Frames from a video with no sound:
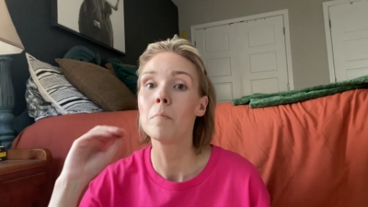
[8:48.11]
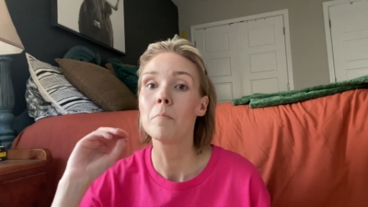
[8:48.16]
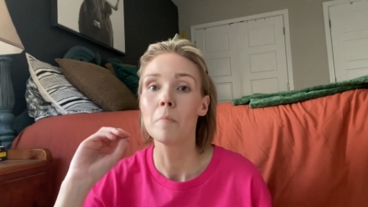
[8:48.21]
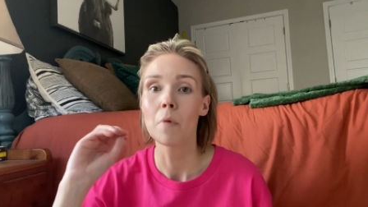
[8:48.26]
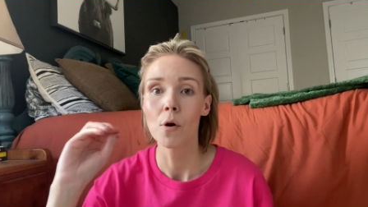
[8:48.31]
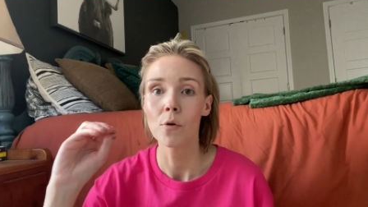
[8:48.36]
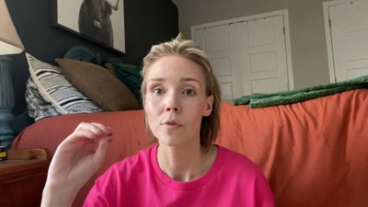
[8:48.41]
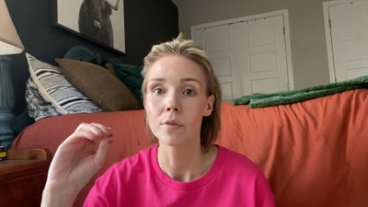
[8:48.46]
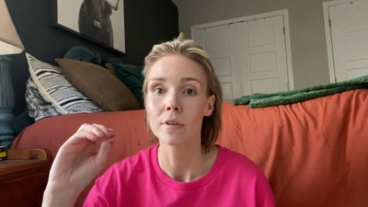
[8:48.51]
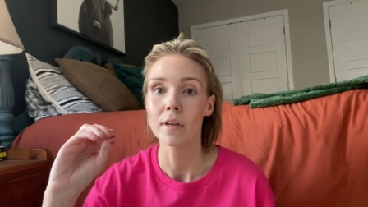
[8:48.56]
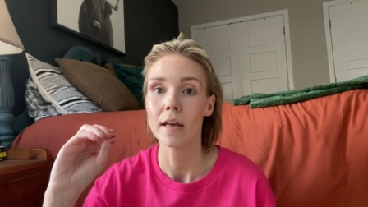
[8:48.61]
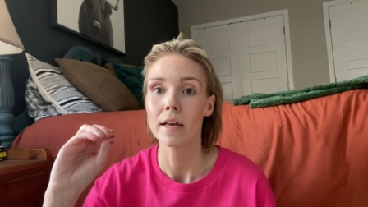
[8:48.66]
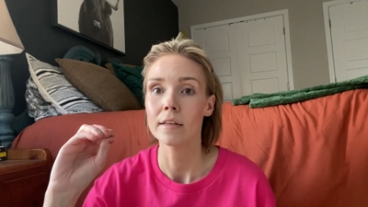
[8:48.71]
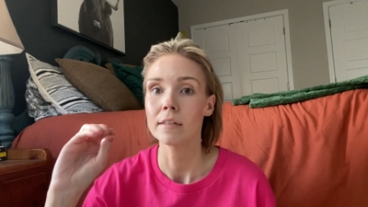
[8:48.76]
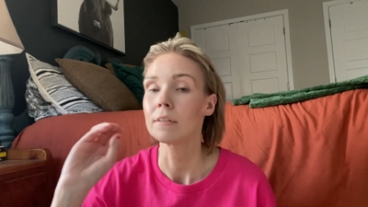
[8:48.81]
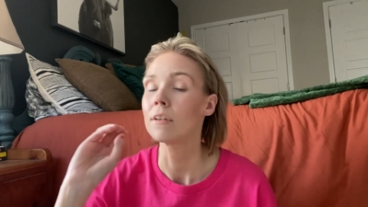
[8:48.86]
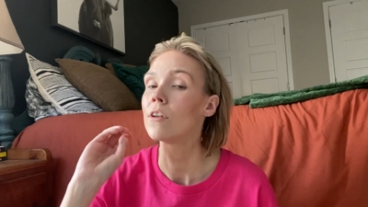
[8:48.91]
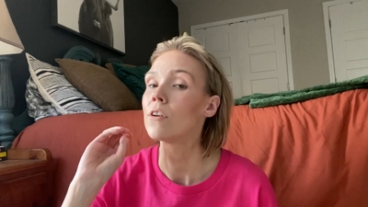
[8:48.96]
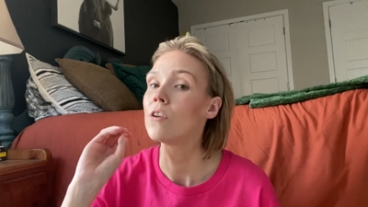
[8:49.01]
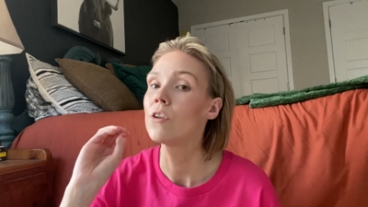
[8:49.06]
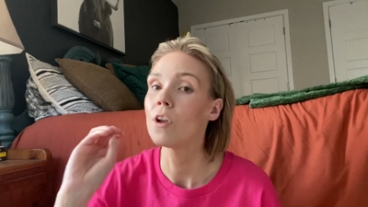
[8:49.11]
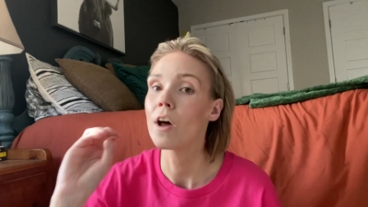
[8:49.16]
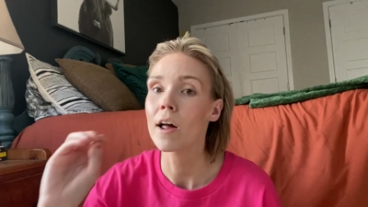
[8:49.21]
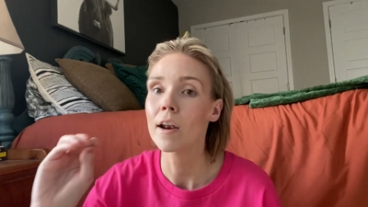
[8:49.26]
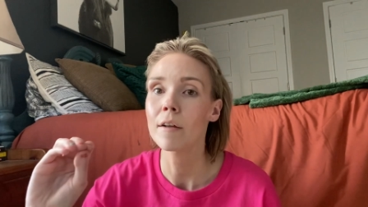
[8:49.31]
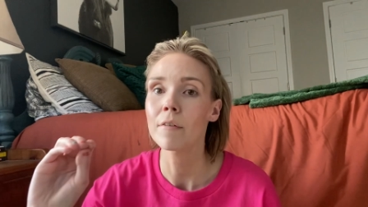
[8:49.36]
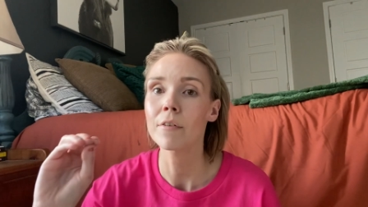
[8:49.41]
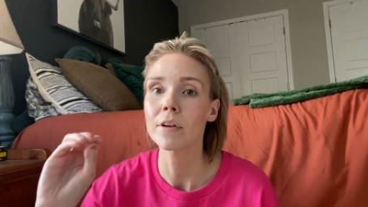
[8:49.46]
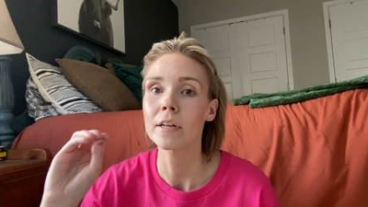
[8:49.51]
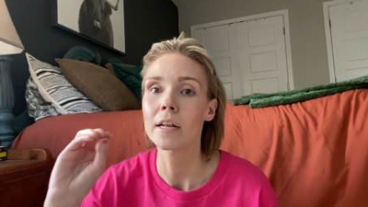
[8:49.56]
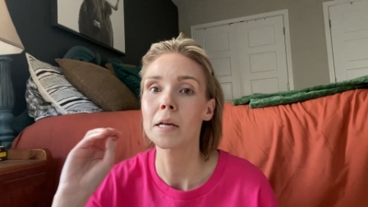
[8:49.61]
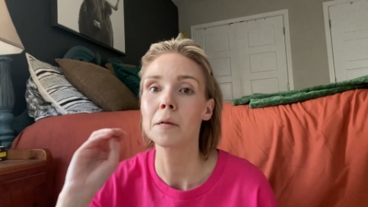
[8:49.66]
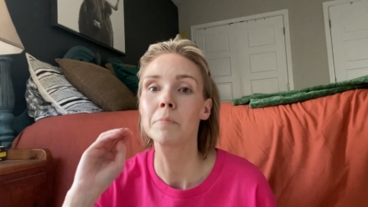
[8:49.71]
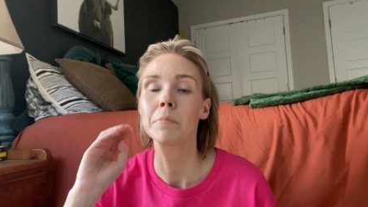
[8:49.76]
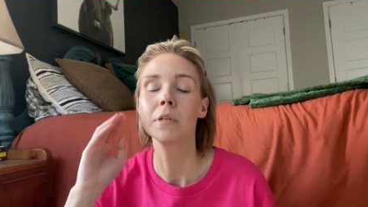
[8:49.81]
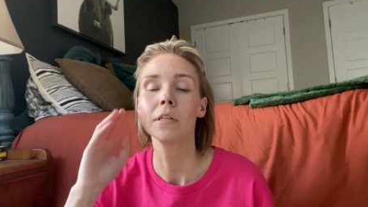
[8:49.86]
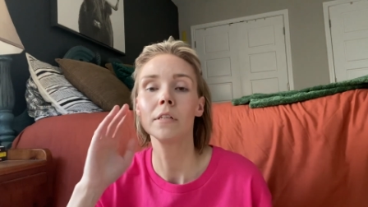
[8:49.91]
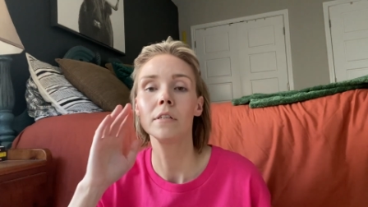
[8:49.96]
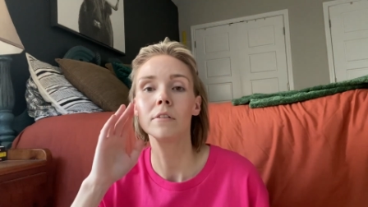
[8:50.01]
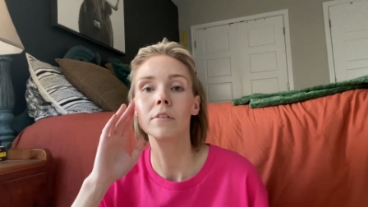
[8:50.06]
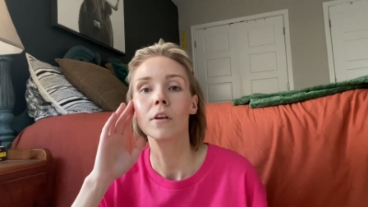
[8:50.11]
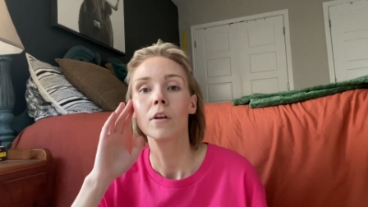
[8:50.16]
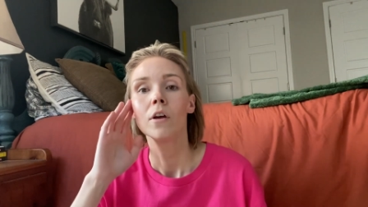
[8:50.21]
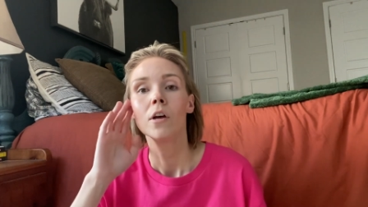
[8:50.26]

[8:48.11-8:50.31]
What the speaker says: most days, not every day, please